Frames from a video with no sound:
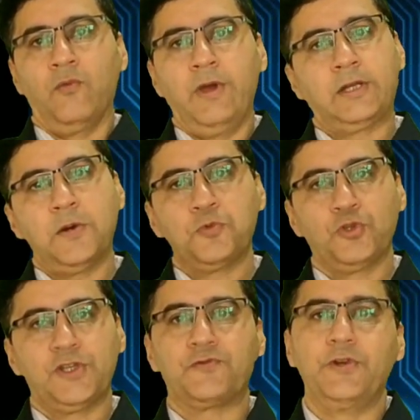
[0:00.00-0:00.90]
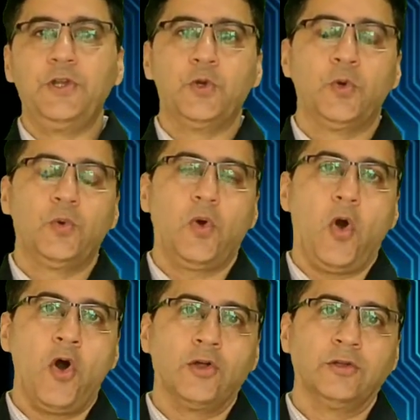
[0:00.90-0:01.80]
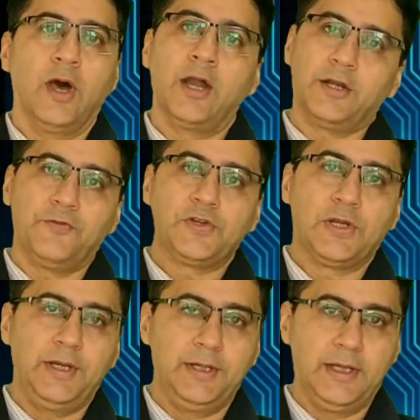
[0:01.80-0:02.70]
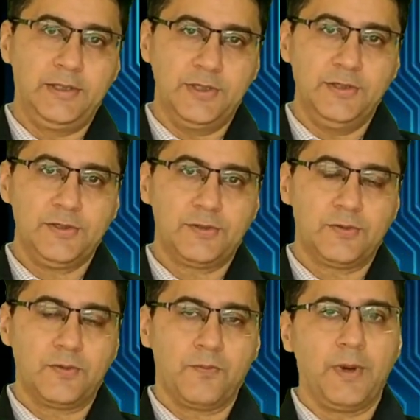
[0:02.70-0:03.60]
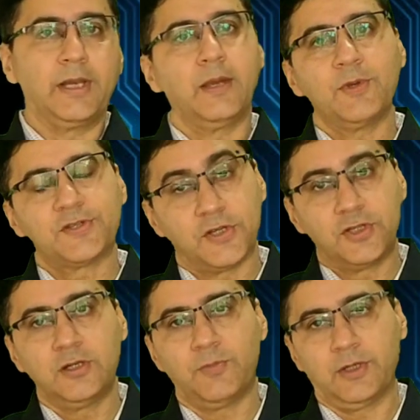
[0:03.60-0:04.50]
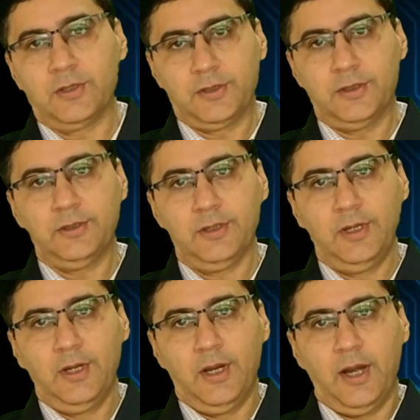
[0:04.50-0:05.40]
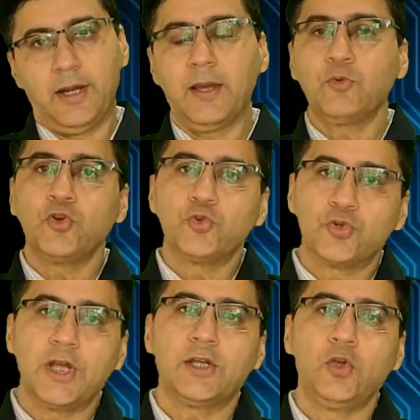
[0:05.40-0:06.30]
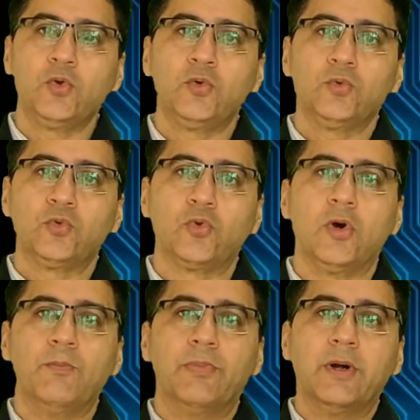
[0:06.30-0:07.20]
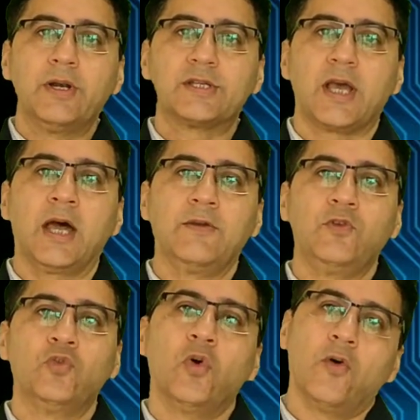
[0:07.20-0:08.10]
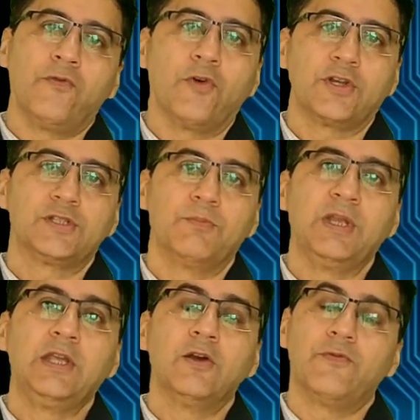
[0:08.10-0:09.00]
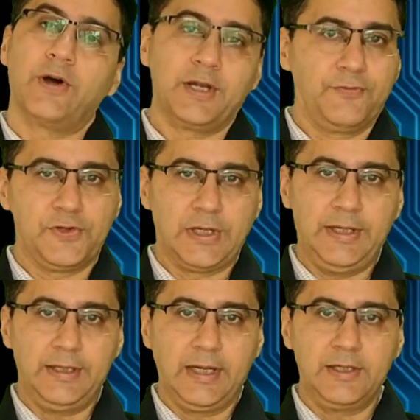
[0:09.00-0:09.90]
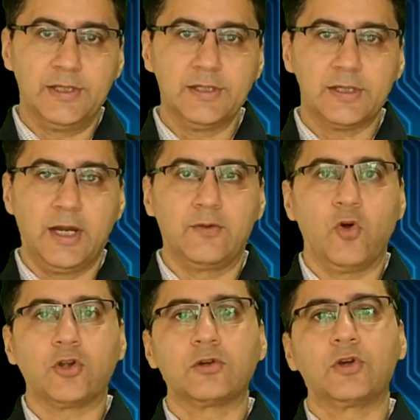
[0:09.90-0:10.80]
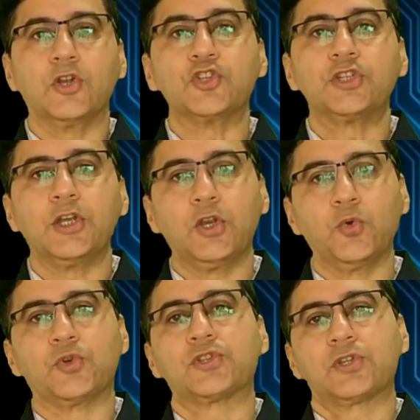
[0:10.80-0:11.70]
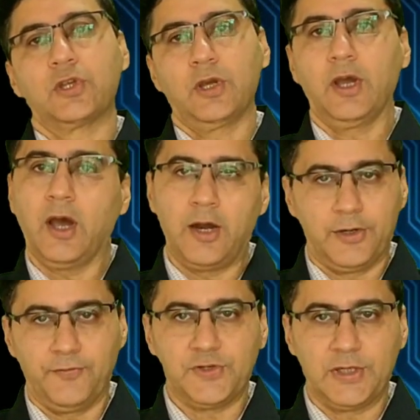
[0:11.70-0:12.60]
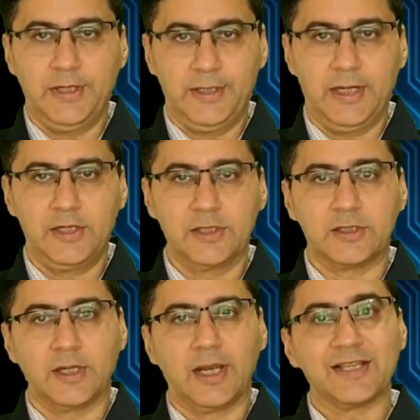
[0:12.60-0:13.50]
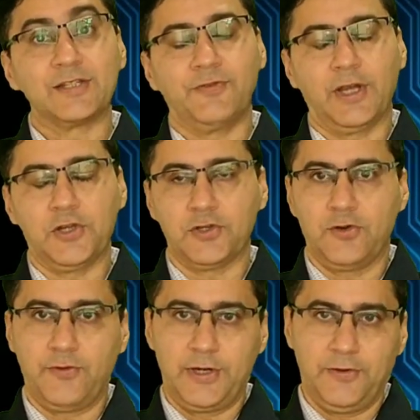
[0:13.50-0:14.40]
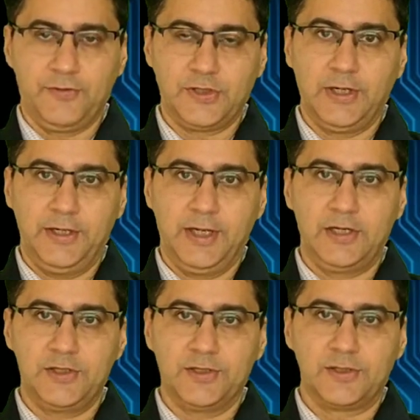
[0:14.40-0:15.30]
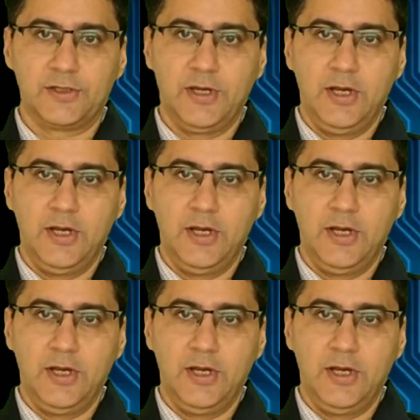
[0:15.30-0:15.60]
Welcome to this video on artificial intelligence. My name is Sachin Patankar and I'm going to take you through a bird's eye view of what is the meaning of artificial intelligence and what constitutes artificial intelligence, the classification of artificial intelligence.